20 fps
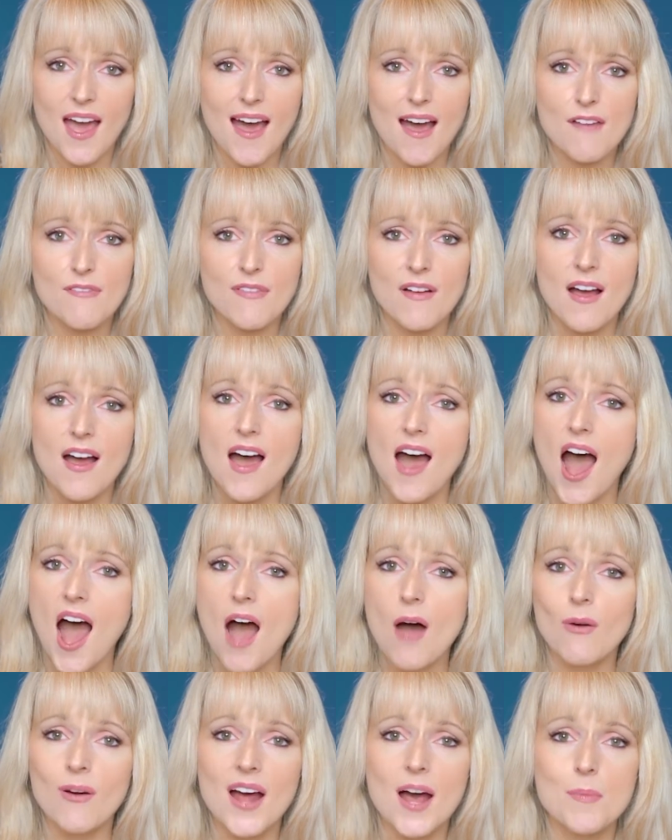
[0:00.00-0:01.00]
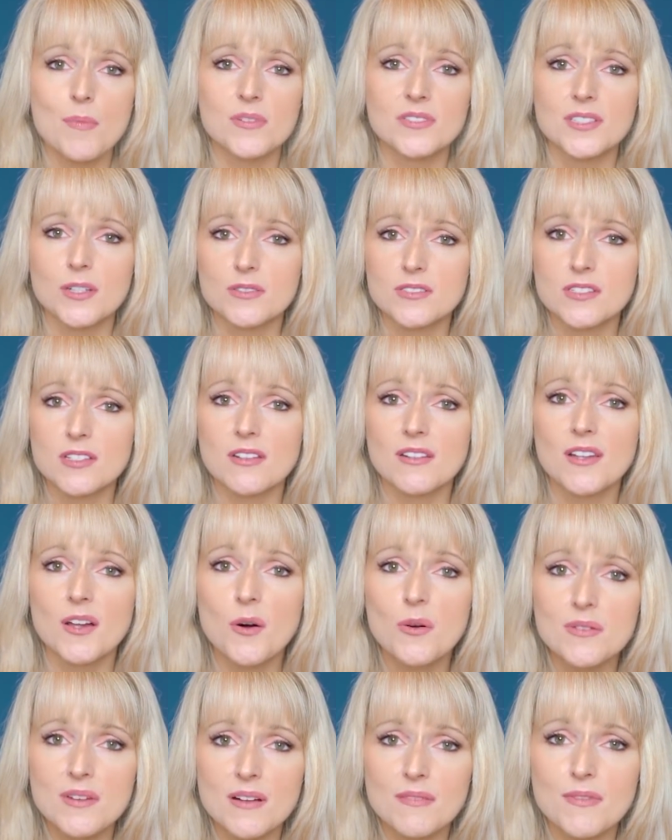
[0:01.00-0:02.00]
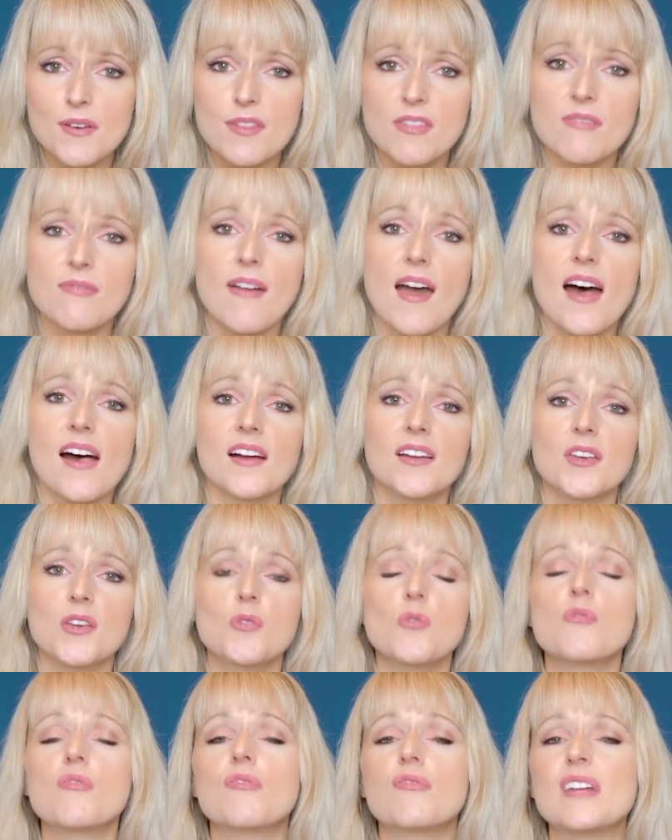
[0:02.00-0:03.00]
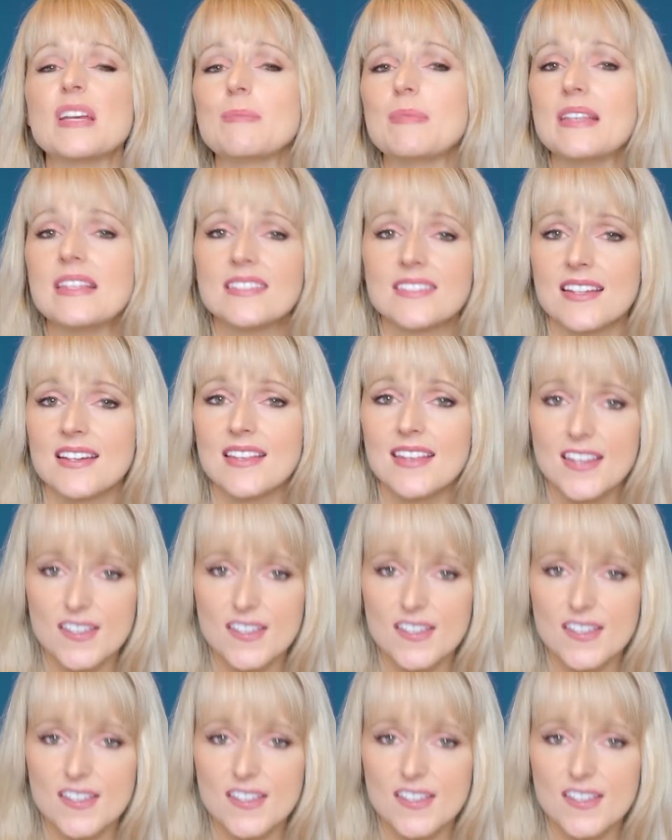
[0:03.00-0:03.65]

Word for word: have our episodes loaded with value, freebies, and